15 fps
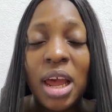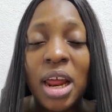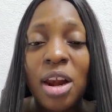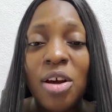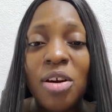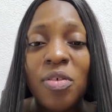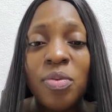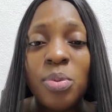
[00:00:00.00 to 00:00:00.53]
A
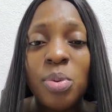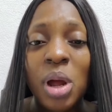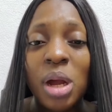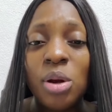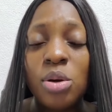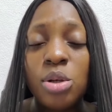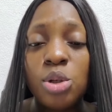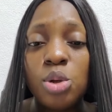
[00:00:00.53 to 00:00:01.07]
lot of people
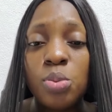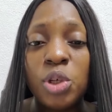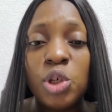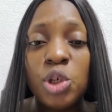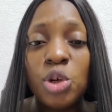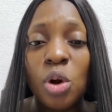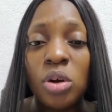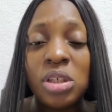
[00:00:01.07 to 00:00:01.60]
are going to be
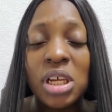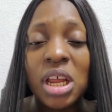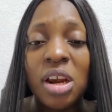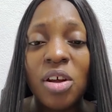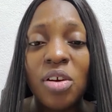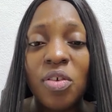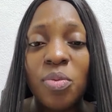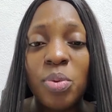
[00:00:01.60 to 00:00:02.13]
shocked. A
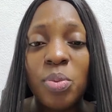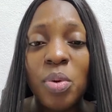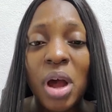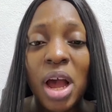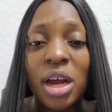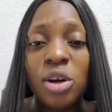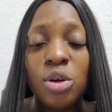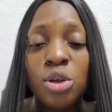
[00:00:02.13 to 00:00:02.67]
lot of
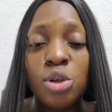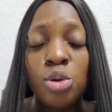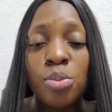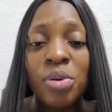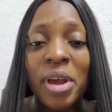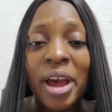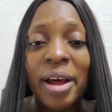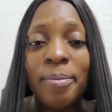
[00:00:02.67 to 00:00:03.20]
people are going
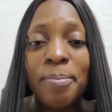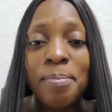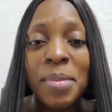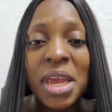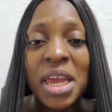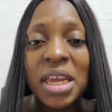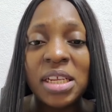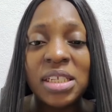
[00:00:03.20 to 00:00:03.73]
to be
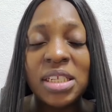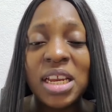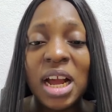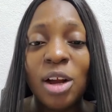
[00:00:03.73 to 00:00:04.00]
amazed.